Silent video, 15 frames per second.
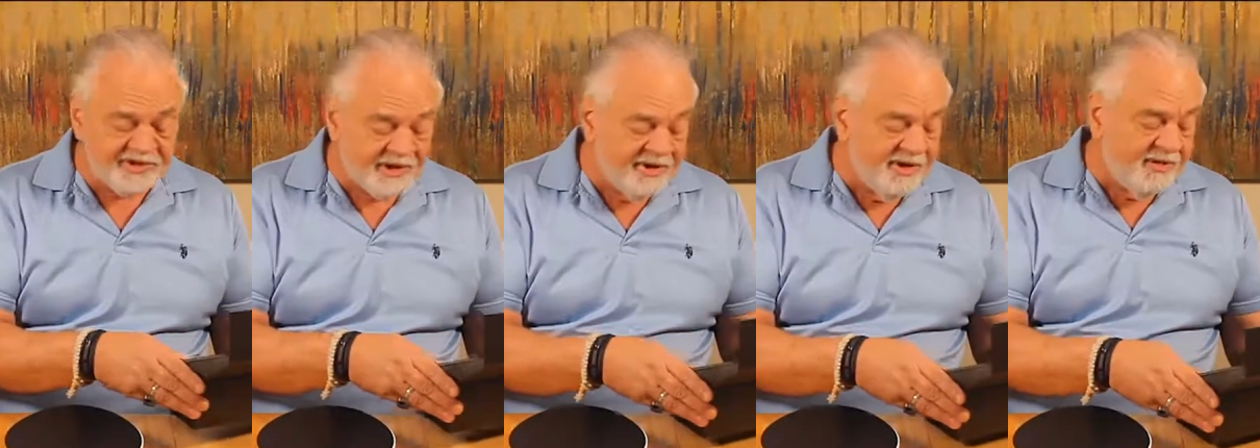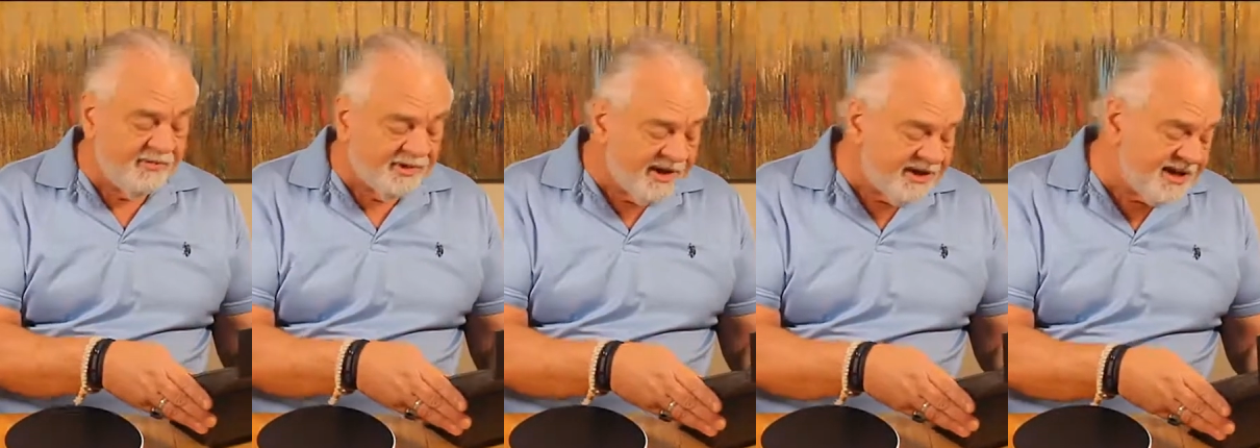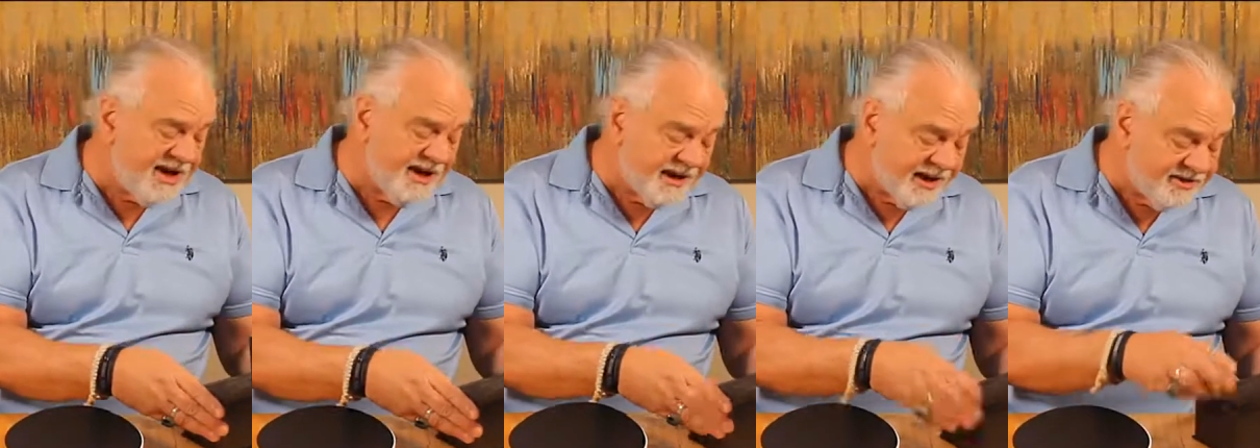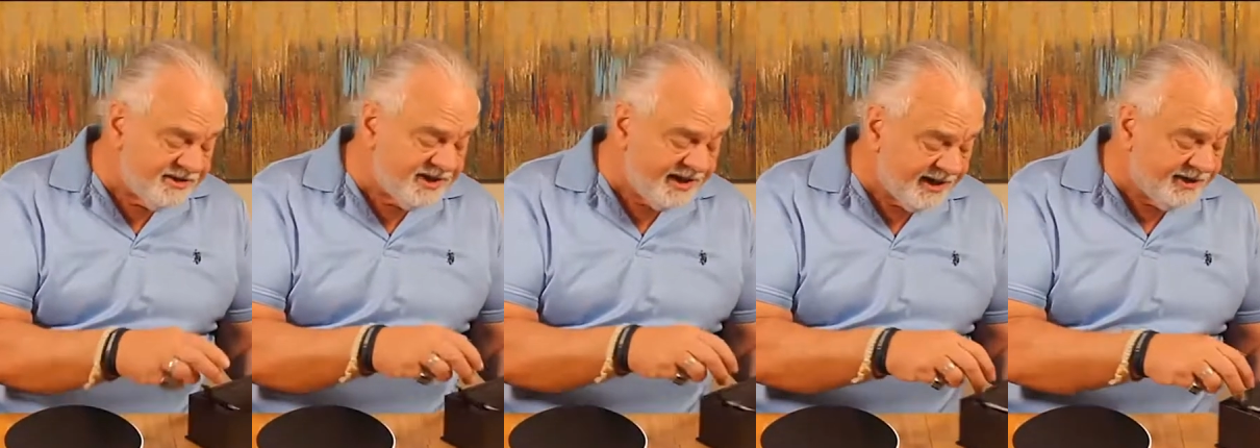So we're going to take it
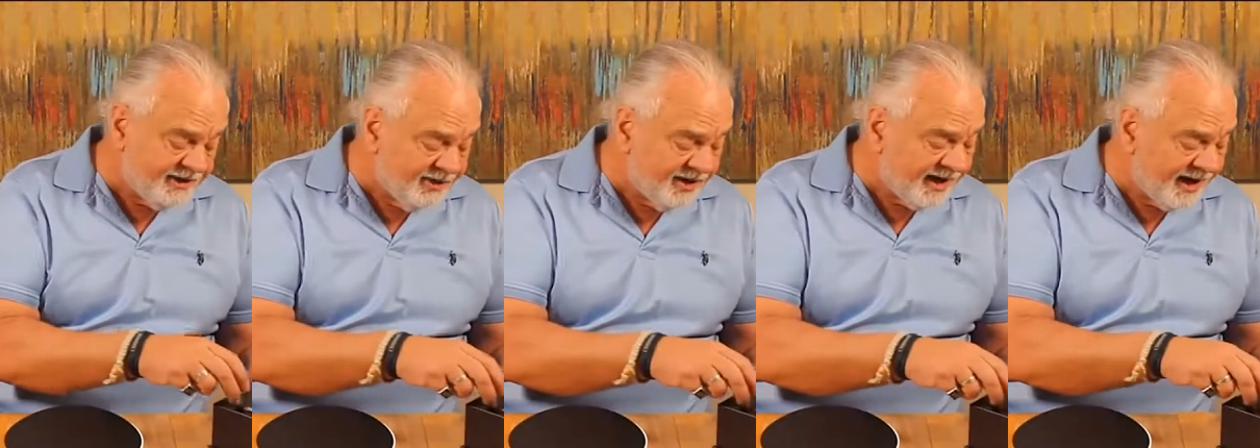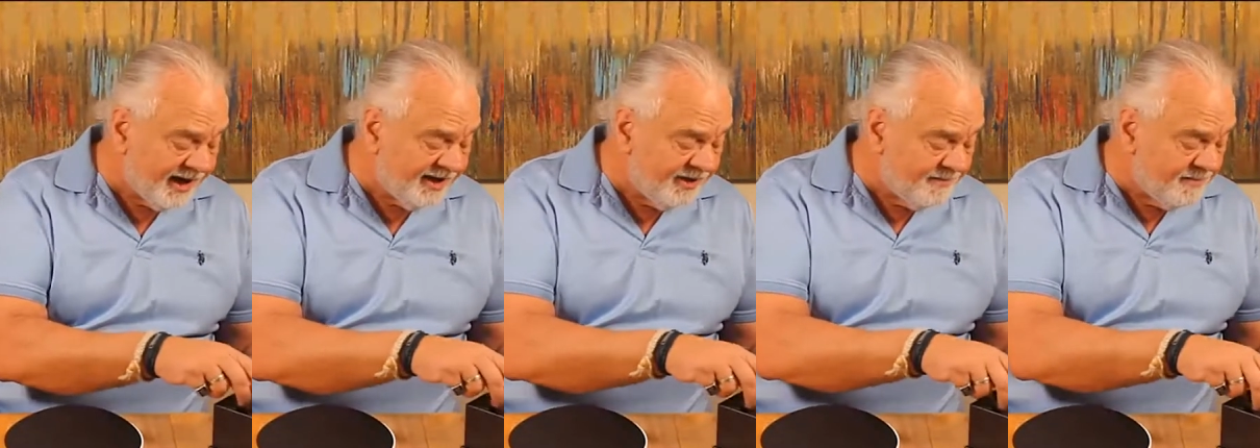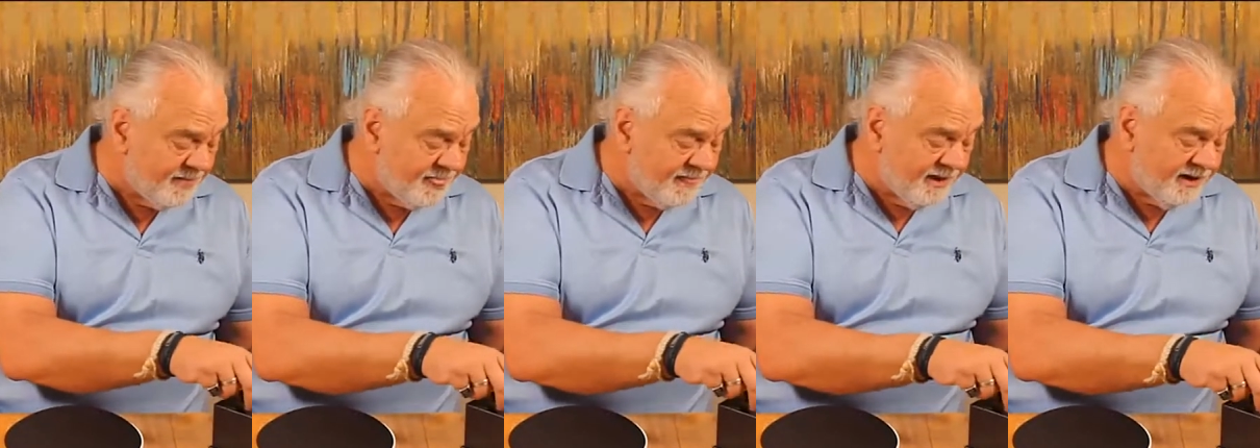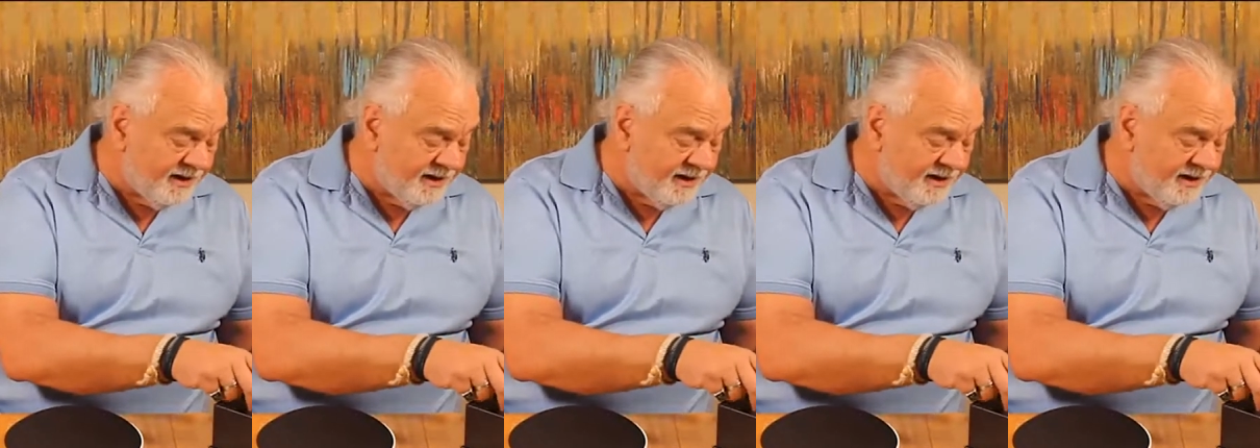out and take a look at it.